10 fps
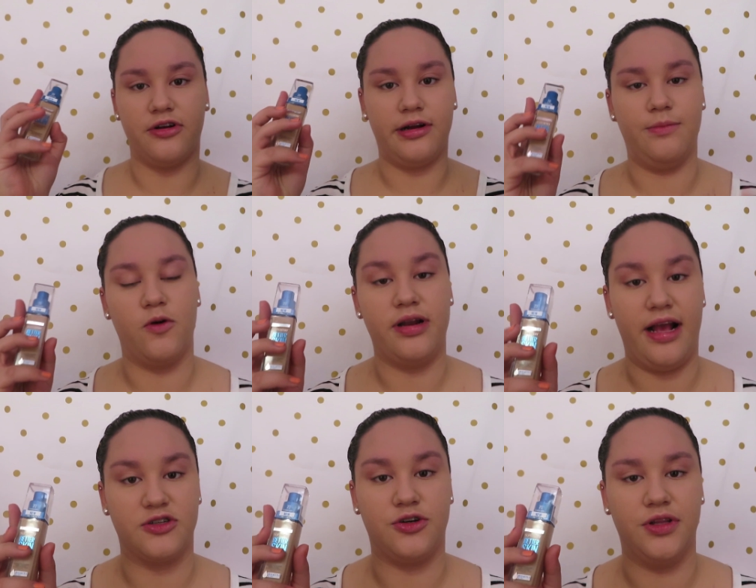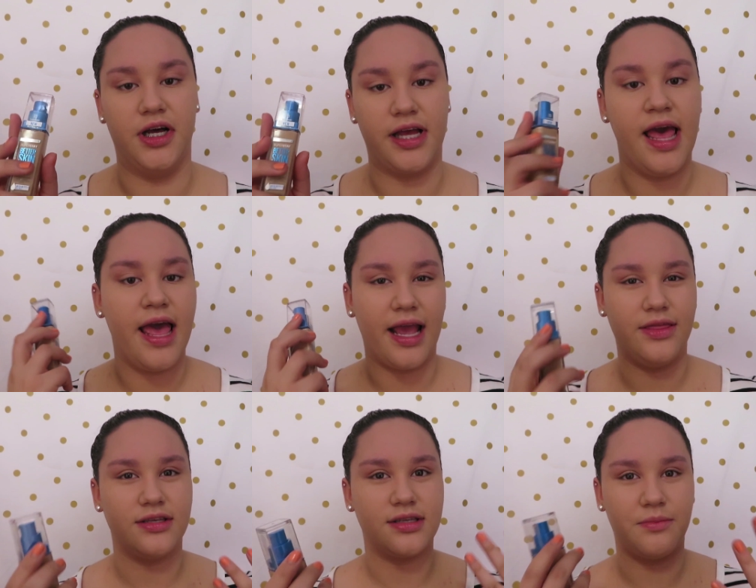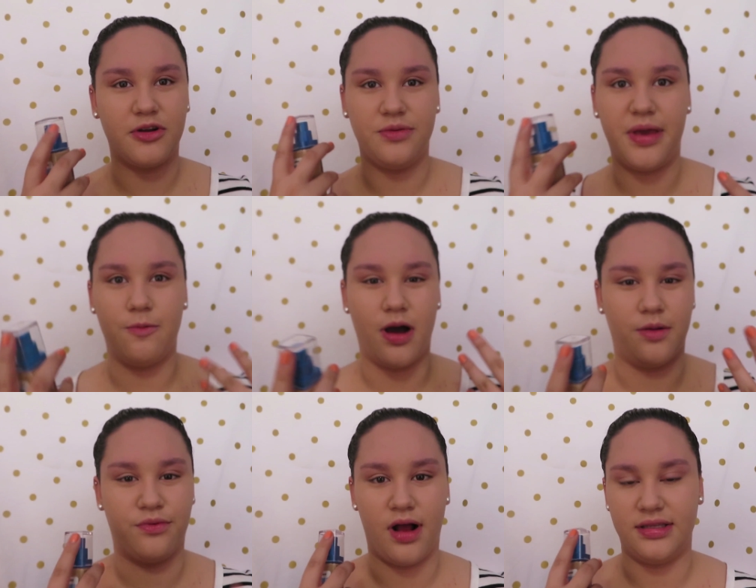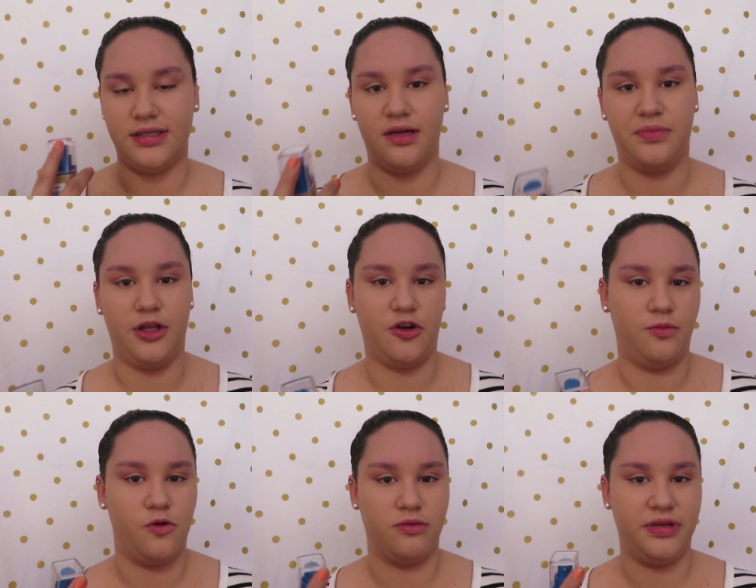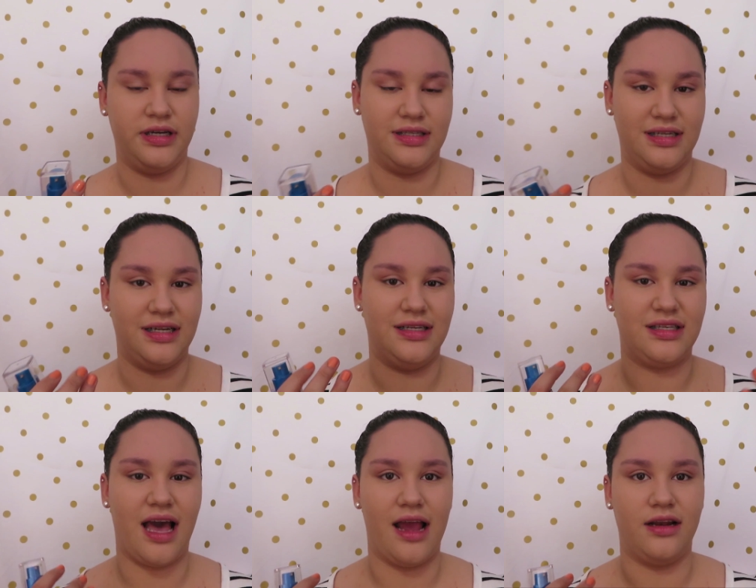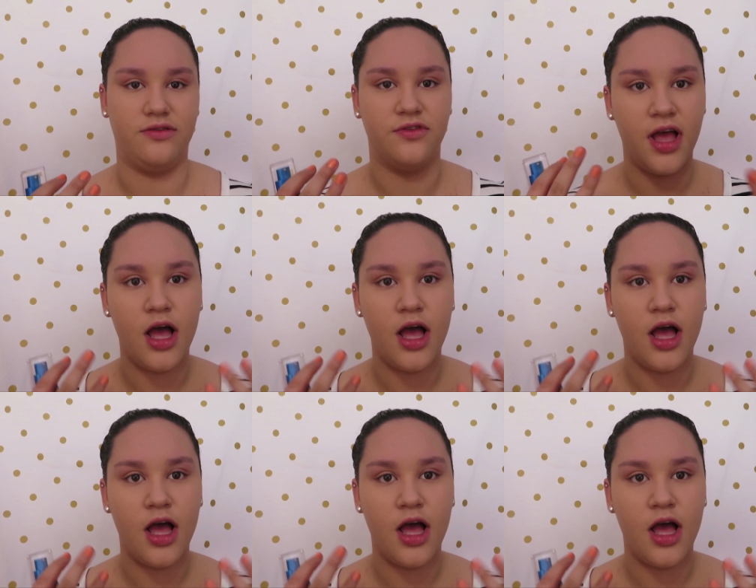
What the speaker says: for a more natural look. In the summer you may want to bronze it up a little more because it is kind of